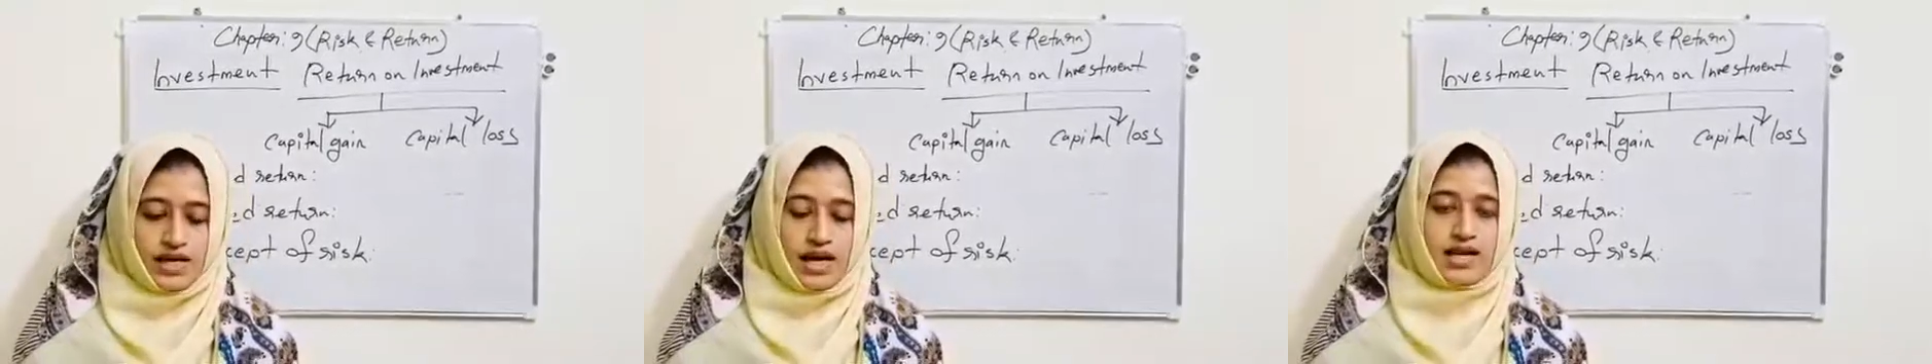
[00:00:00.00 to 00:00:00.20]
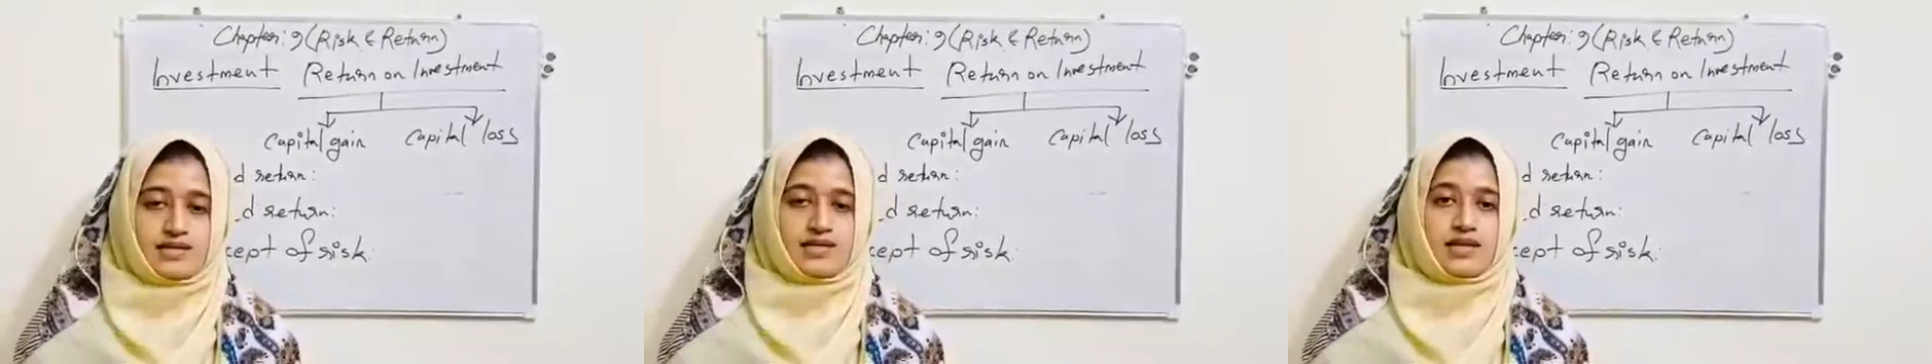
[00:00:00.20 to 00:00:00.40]

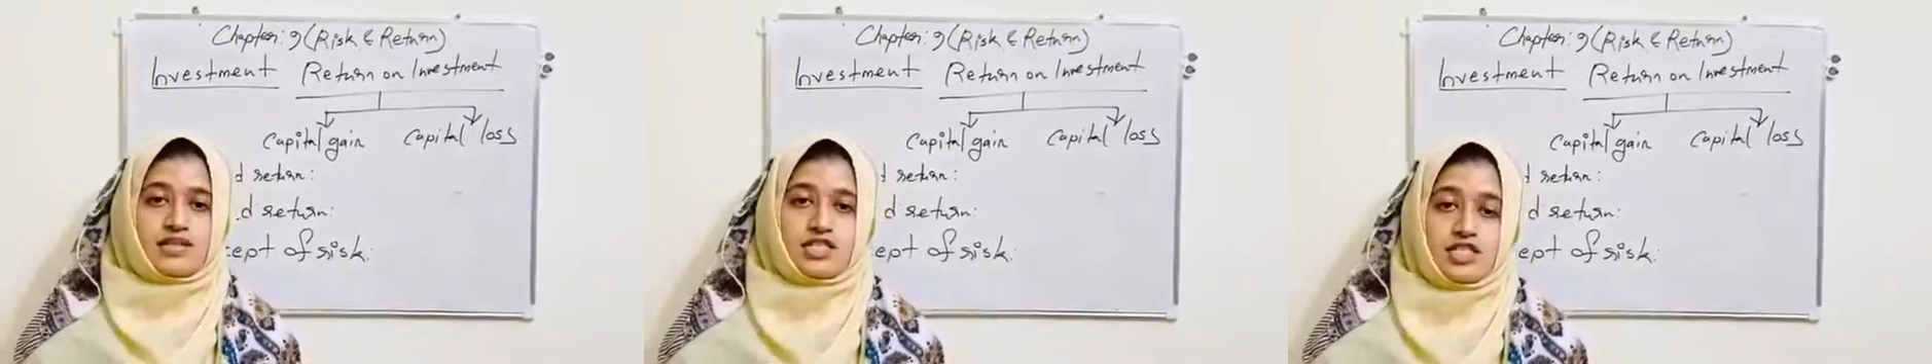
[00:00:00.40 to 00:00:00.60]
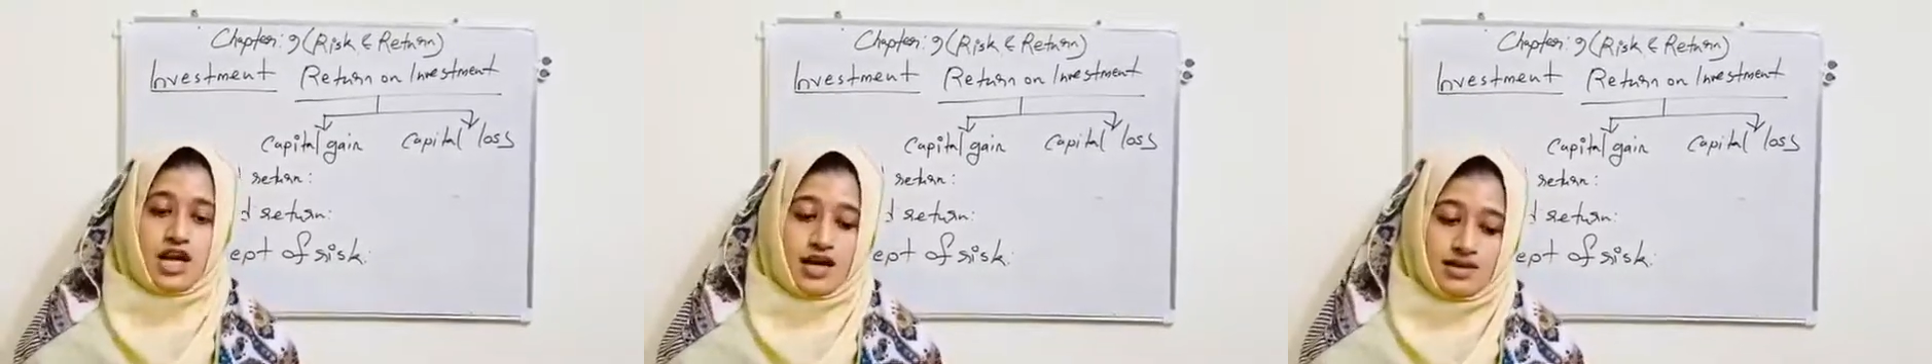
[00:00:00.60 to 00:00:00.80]
as a
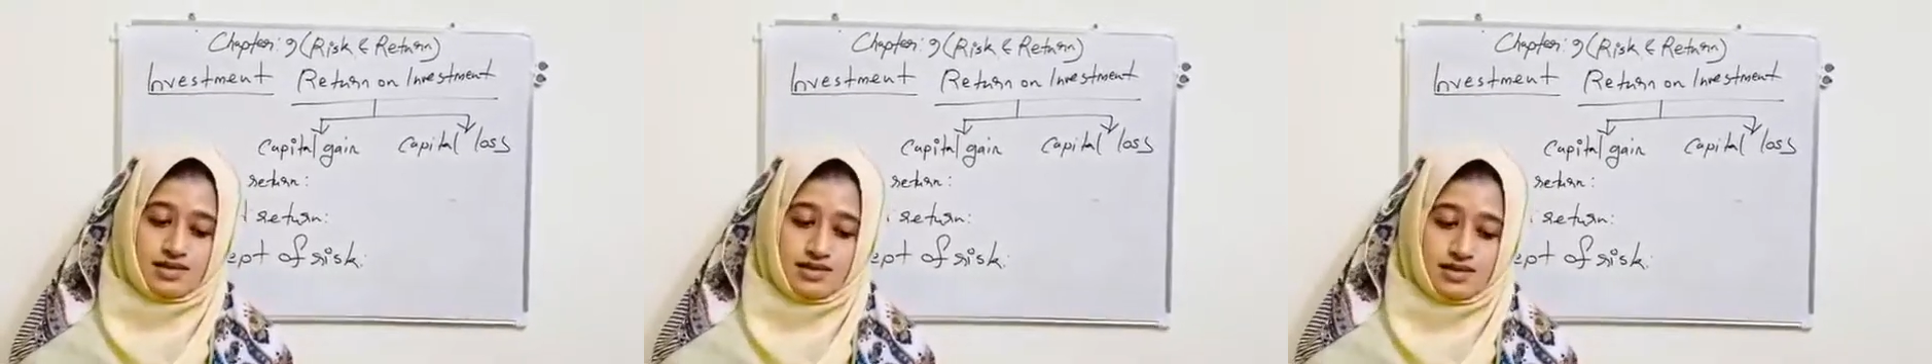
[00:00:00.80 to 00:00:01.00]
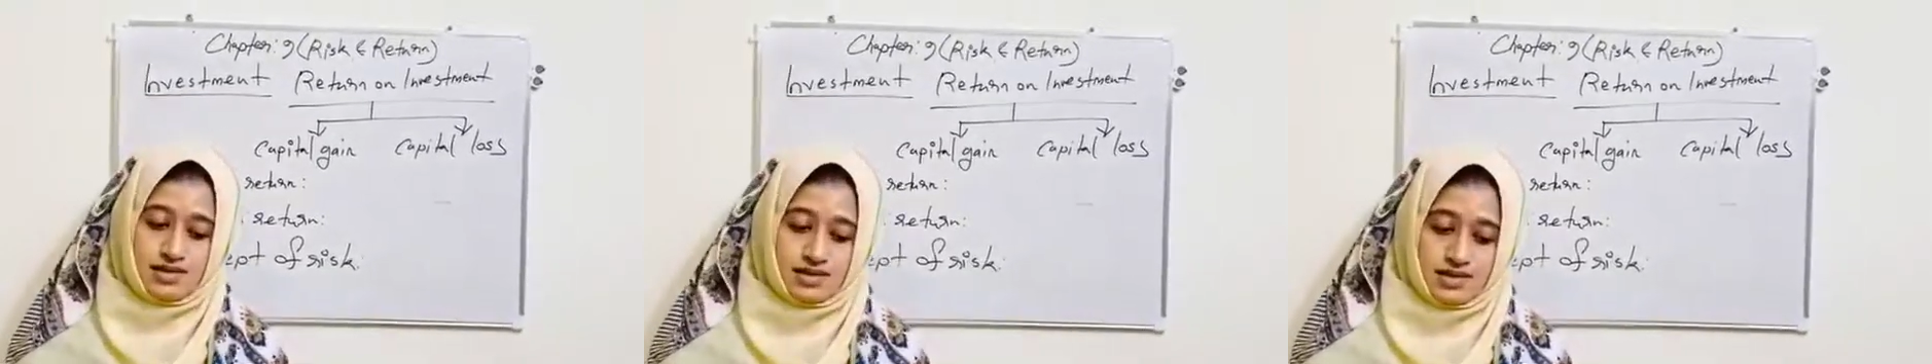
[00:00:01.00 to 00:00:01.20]

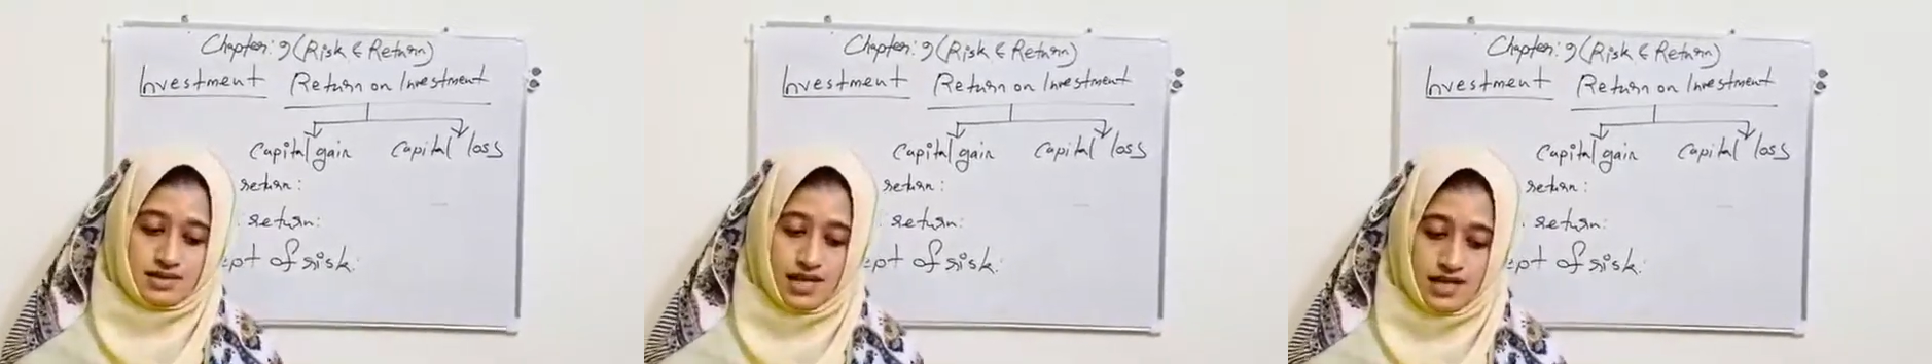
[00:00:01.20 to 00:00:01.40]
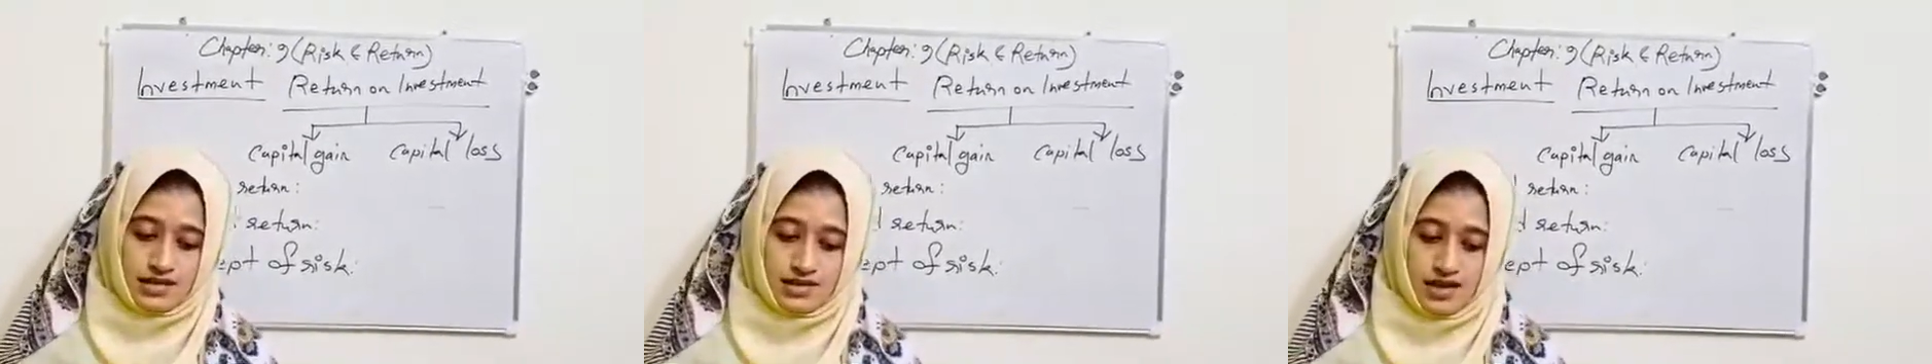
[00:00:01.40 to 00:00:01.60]
chance
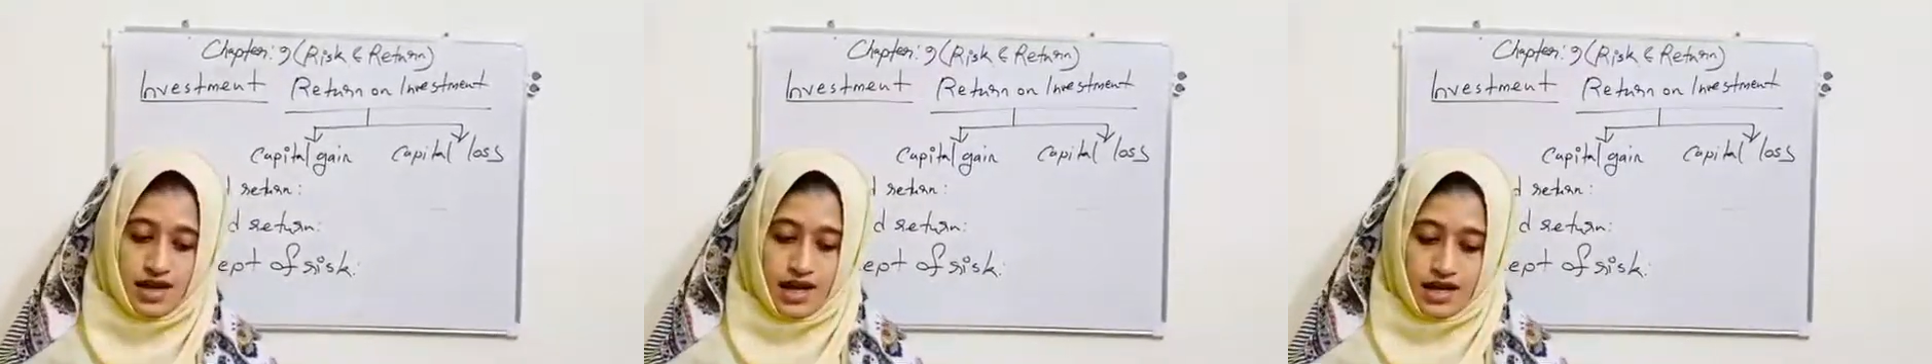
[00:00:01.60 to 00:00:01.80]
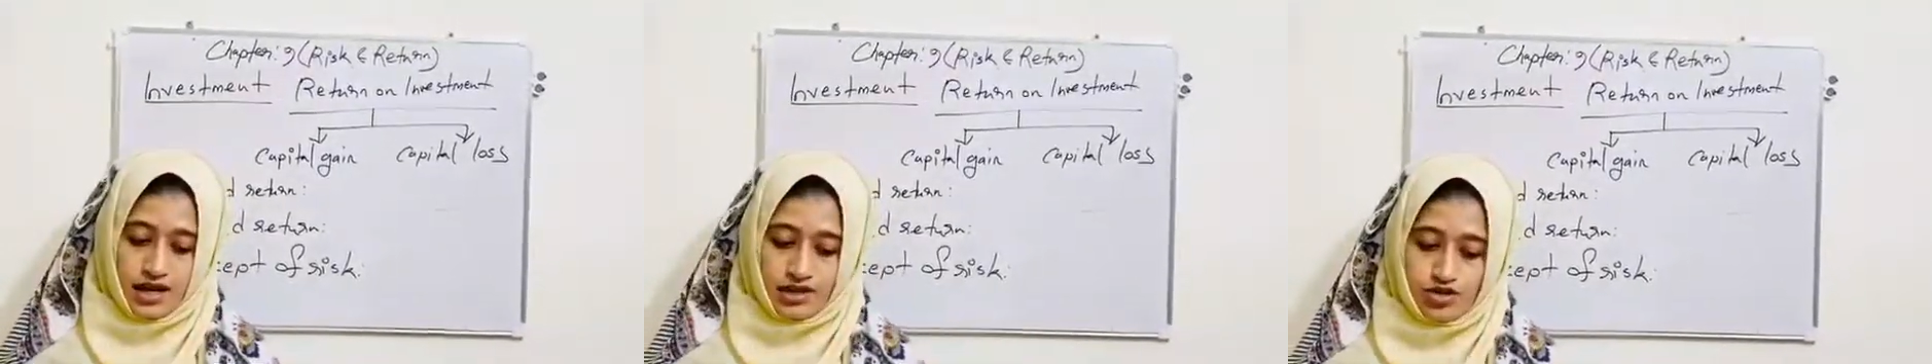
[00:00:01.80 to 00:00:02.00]
that the
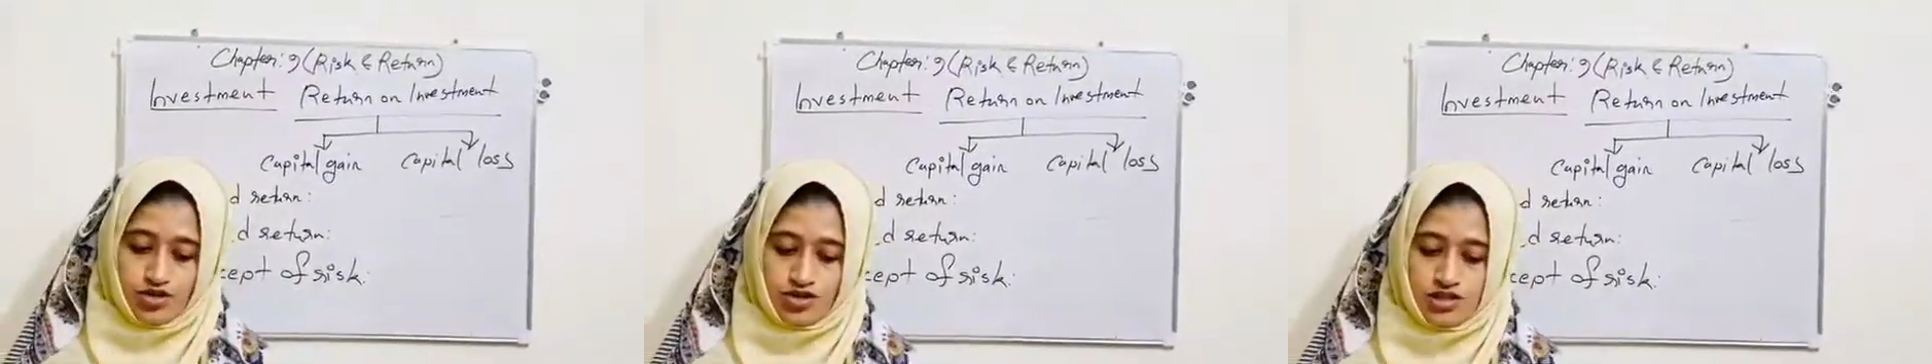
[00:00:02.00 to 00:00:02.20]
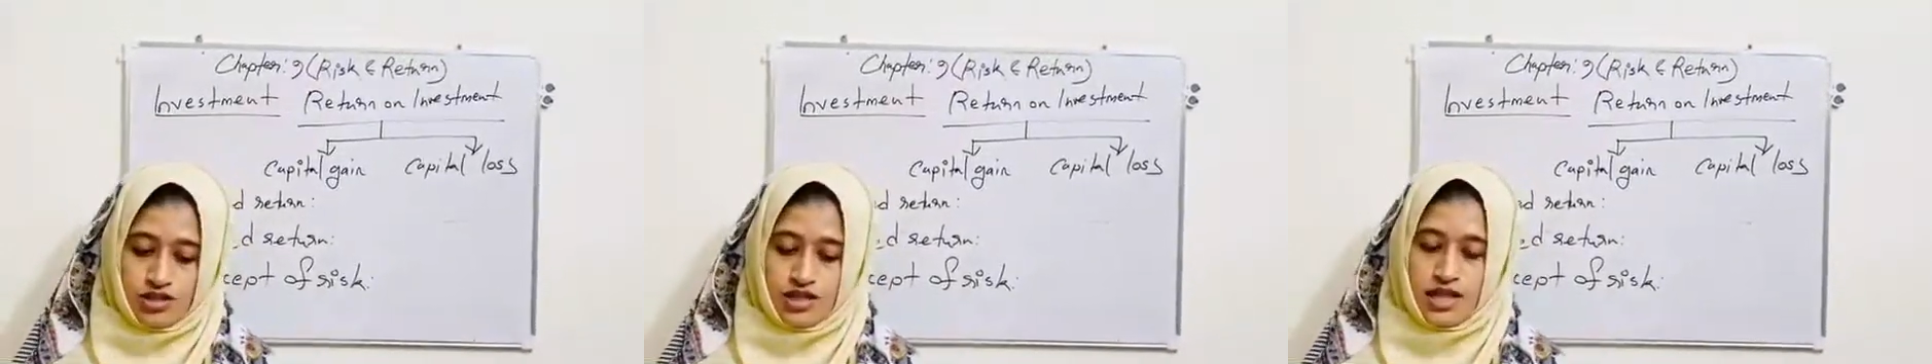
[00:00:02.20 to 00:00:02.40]

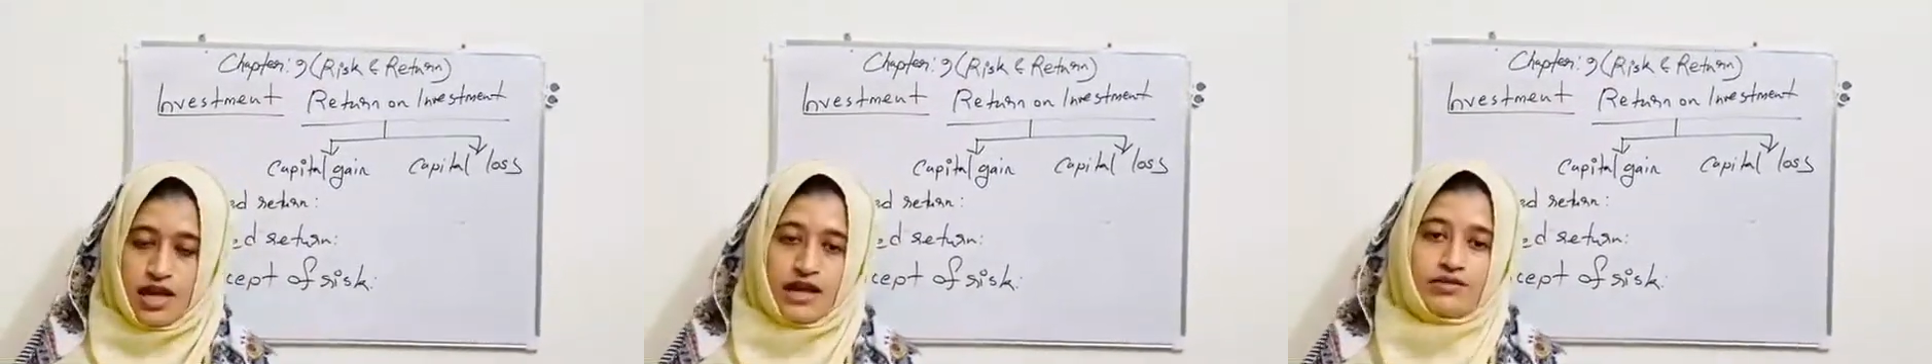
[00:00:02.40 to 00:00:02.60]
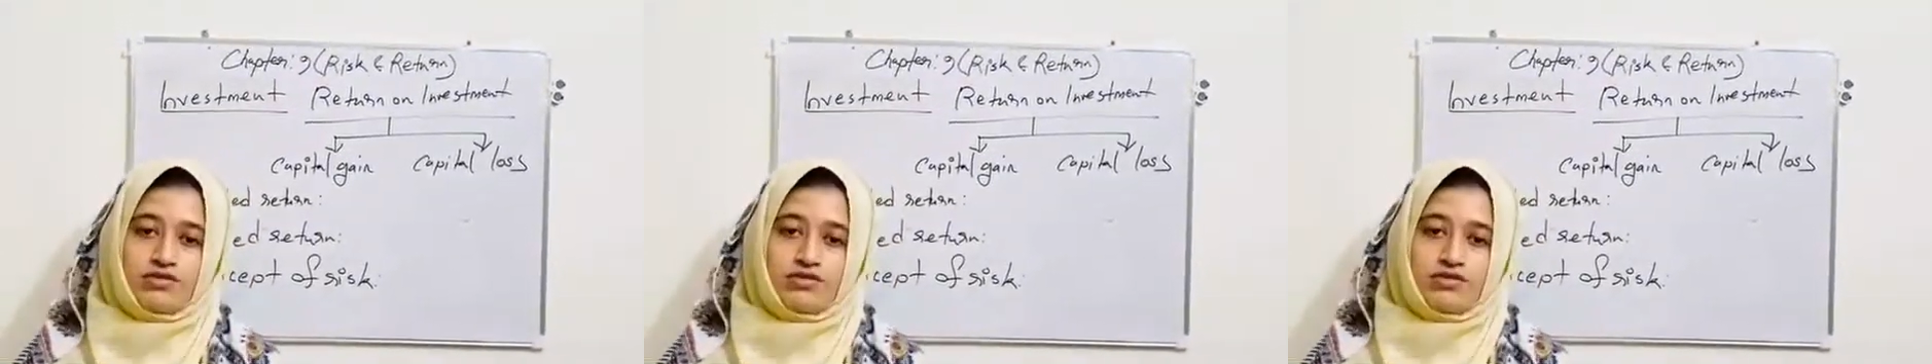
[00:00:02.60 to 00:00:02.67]
actual